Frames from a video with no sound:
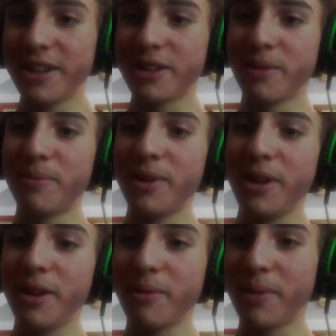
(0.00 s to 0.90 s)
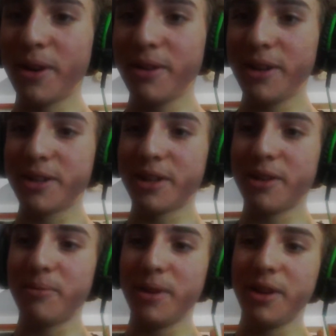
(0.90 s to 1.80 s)
Somebody apparently
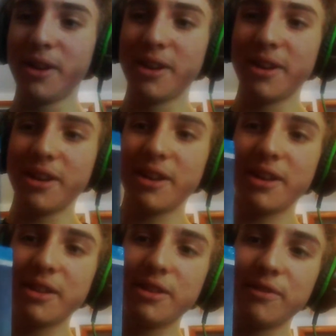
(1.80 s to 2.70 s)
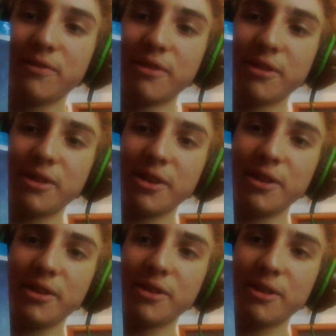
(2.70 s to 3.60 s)
sent me the
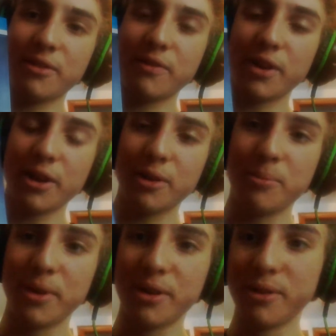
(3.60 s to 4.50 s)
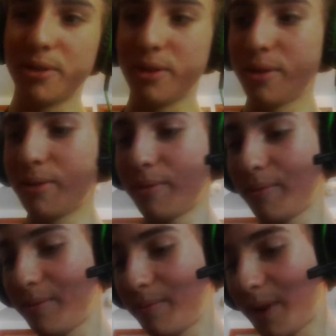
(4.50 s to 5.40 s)
Fortnite DarkFire Bundle
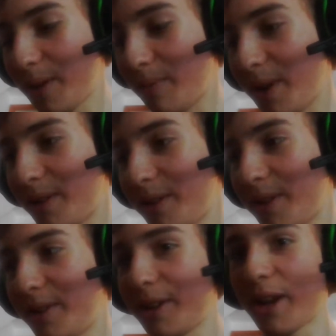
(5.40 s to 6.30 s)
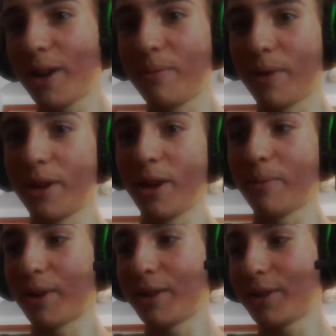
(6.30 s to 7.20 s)
by mail, and it had my
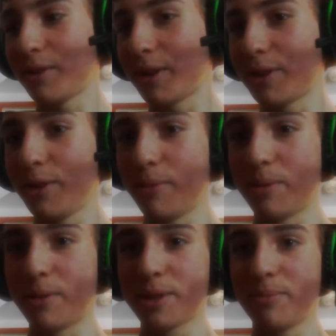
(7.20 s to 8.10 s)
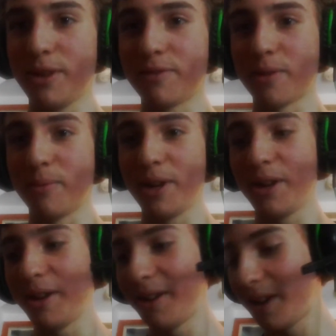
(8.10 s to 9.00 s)
name on it, so I assume it must be for
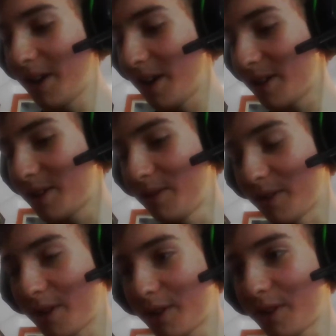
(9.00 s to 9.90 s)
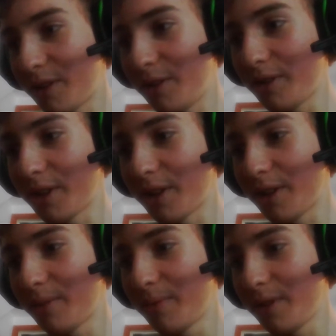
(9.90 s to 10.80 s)
me. Still not sure who sent
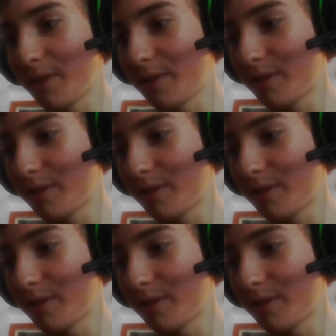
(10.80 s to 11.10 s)
it, but